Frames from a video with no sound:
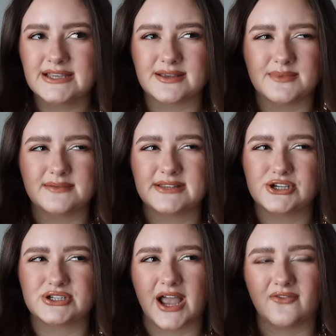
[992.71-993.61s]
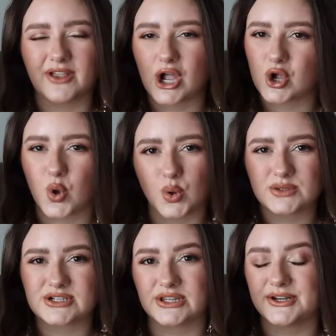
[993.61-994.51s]
Sometimes they just have, like, a
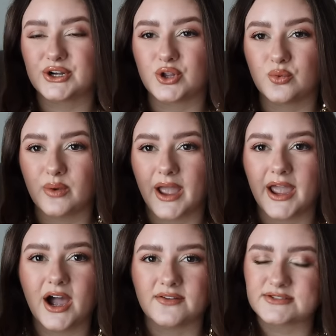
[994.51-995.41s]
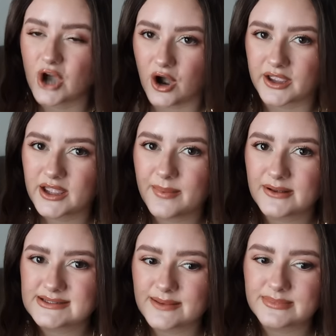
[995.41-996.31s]
cold clinical way of talking
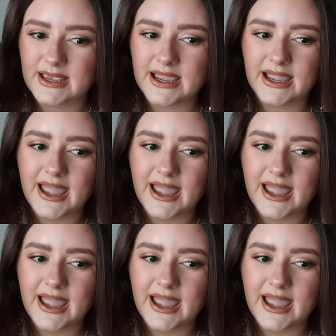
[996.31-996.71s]
about something.